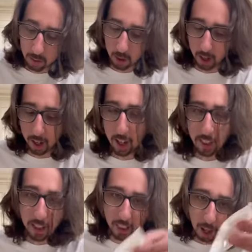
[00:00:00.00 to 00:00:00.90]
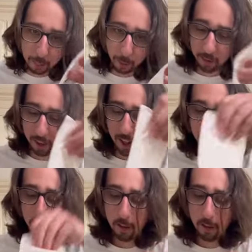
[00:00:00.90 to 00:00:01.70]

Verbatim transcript: And I got the diaper in there.